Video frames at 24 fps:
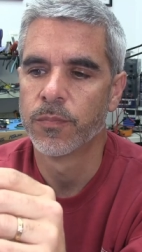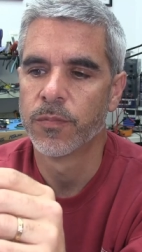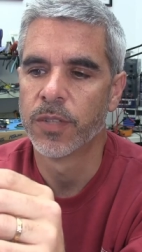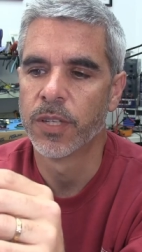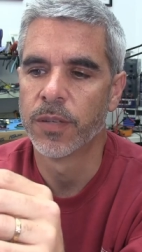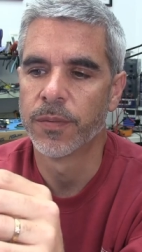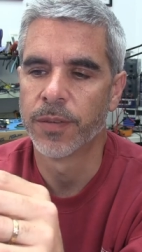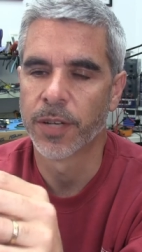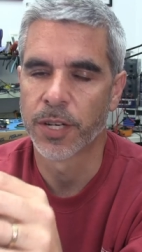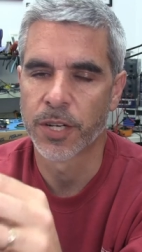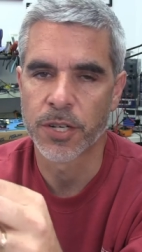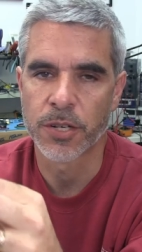
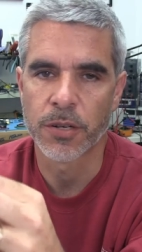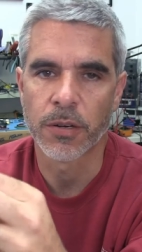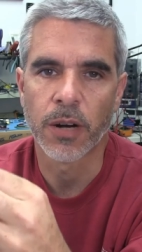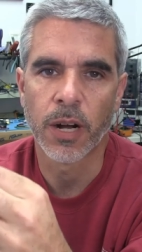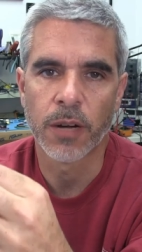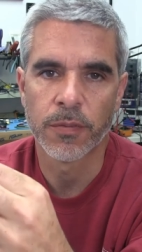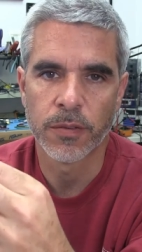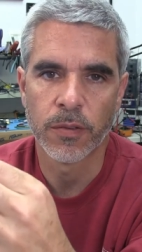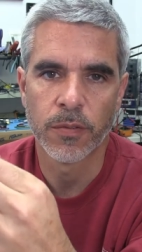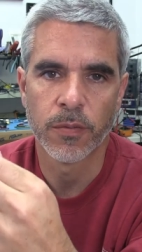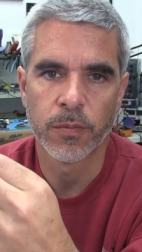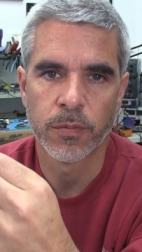fixture
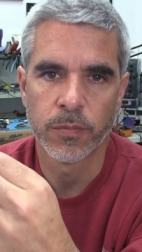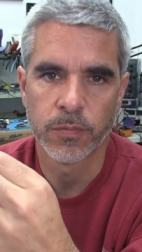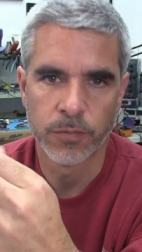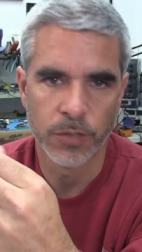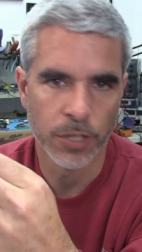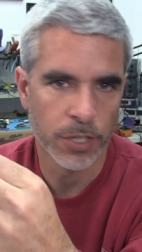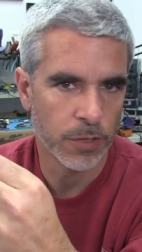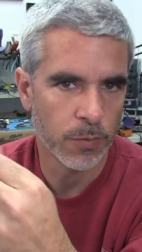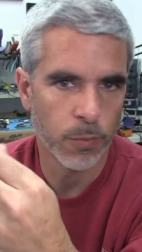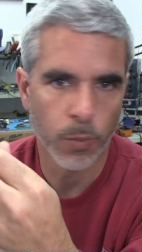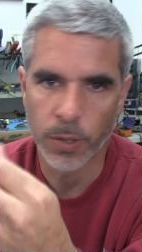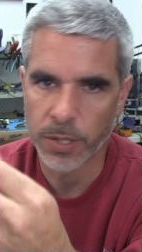off of
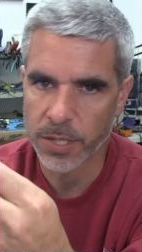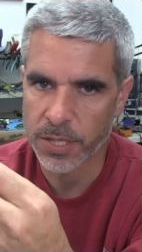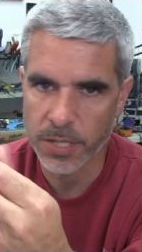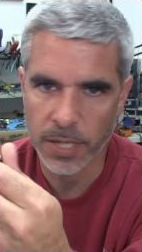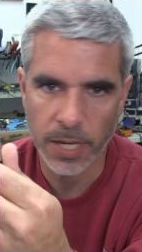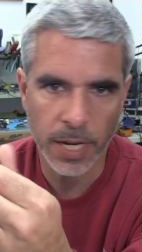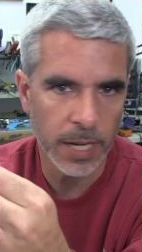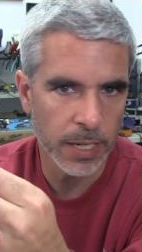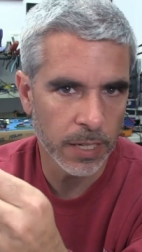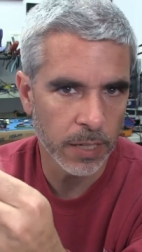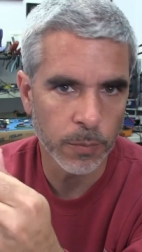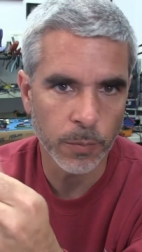just one
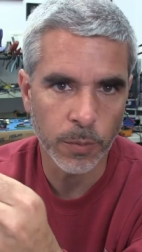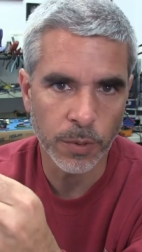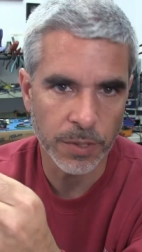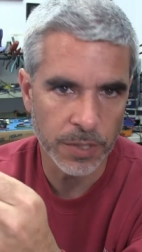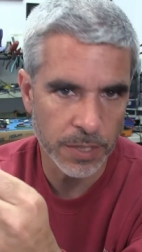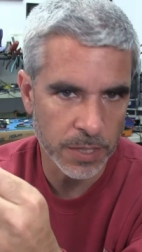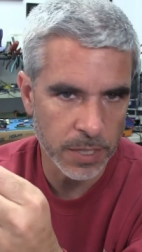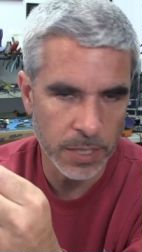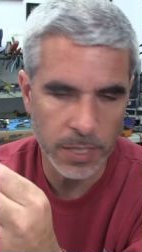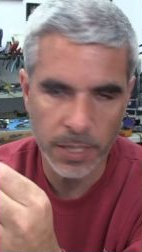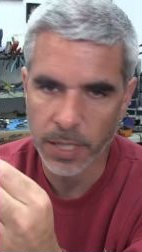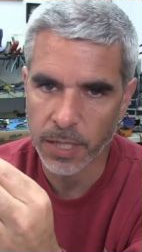side, and we'll
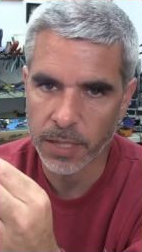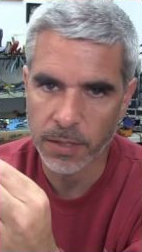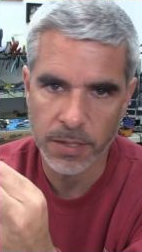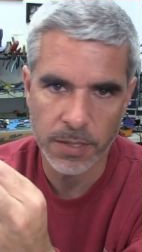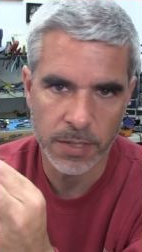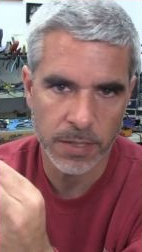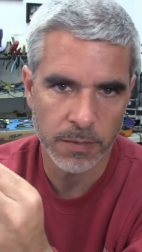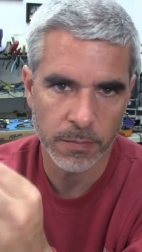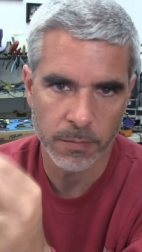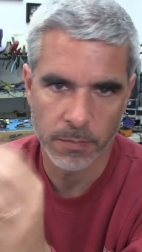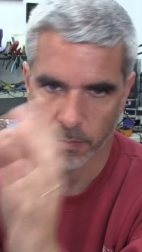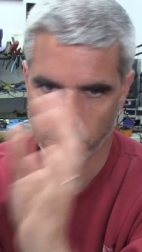see,
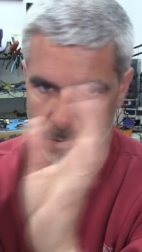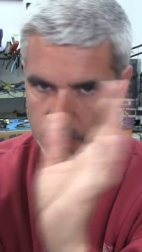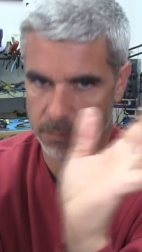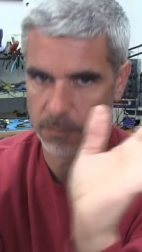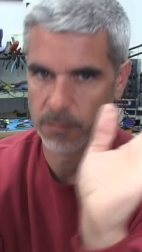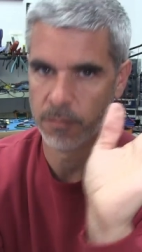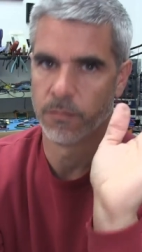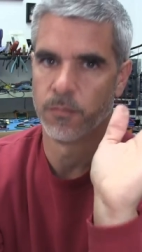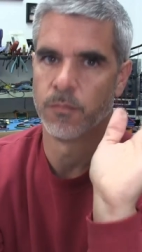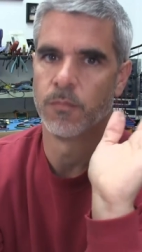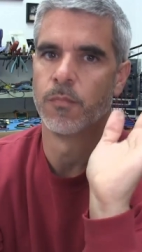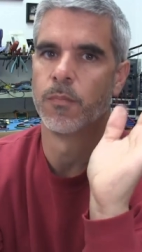just
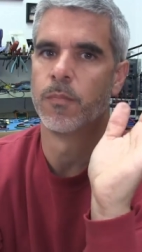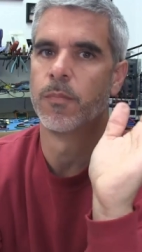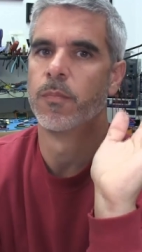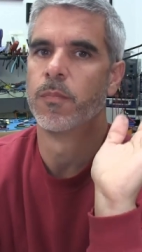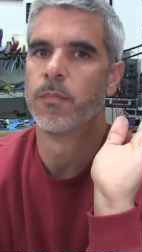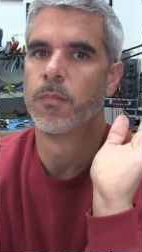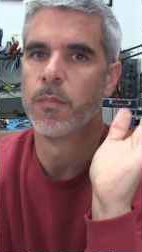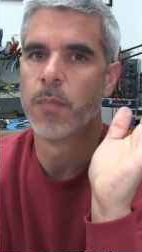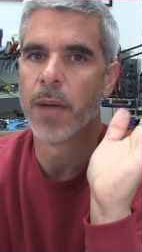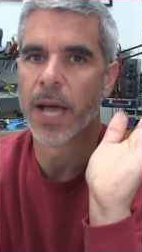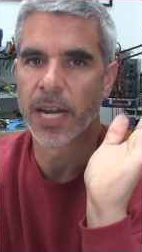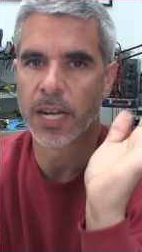
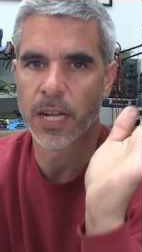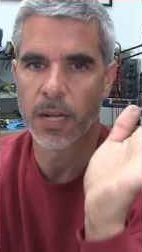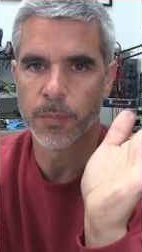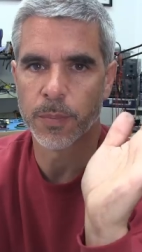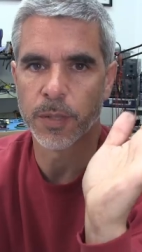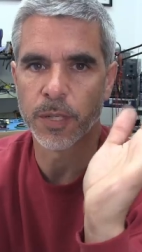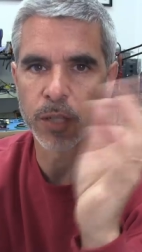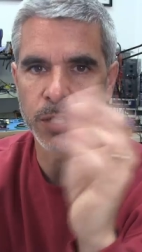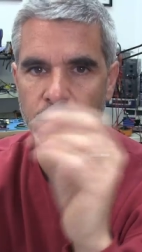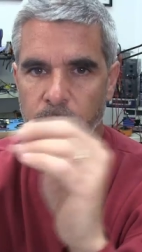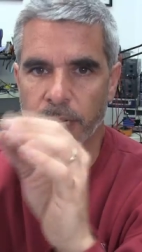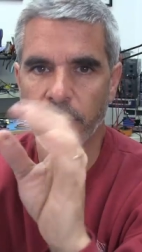back up
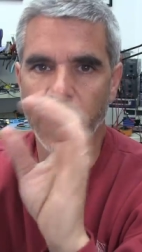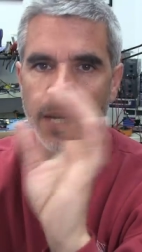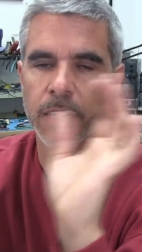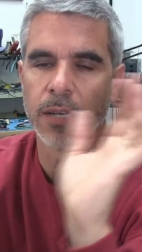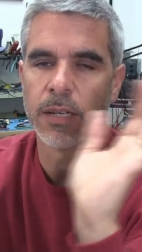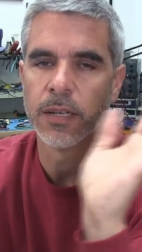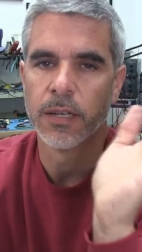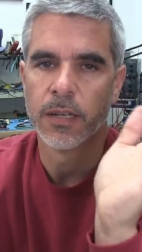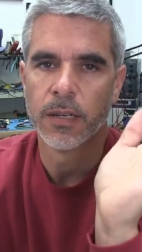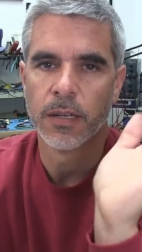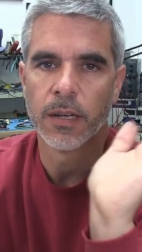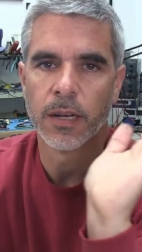and look at it,
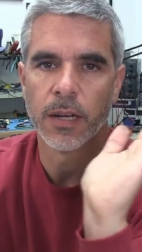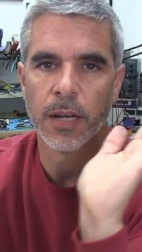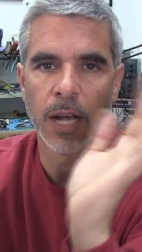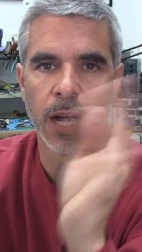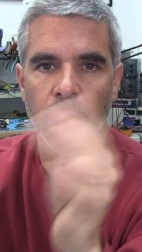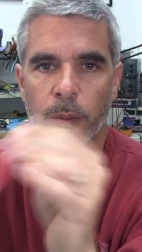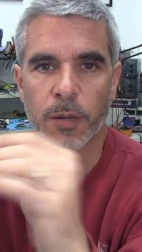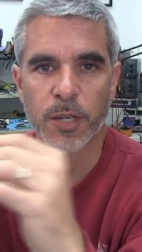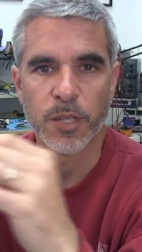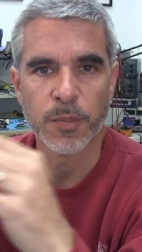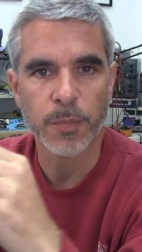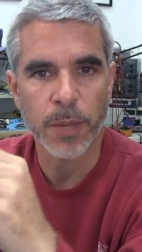
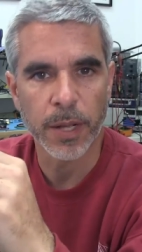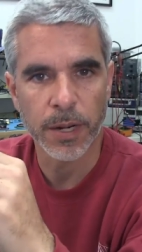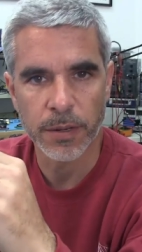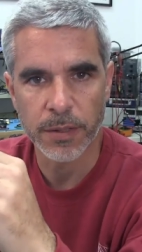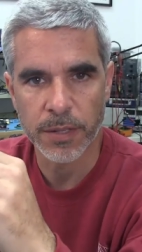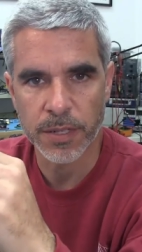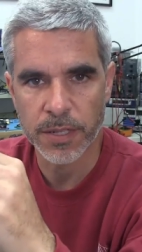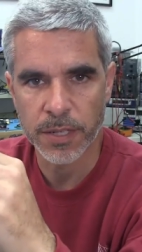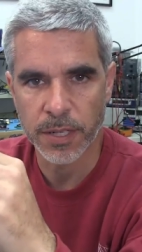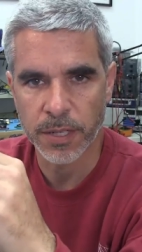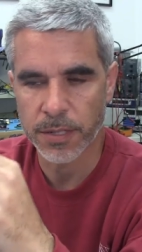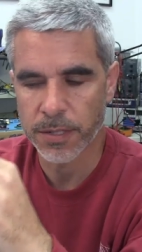how much better
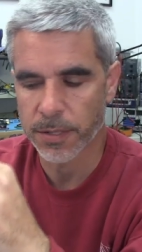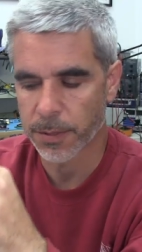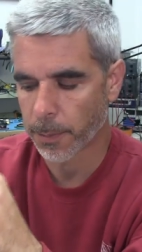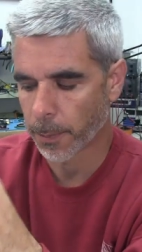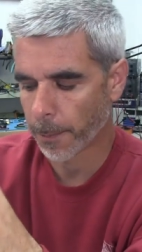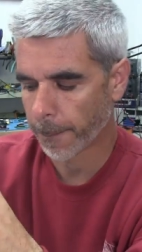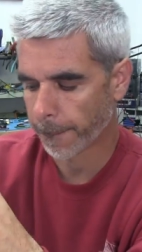this is.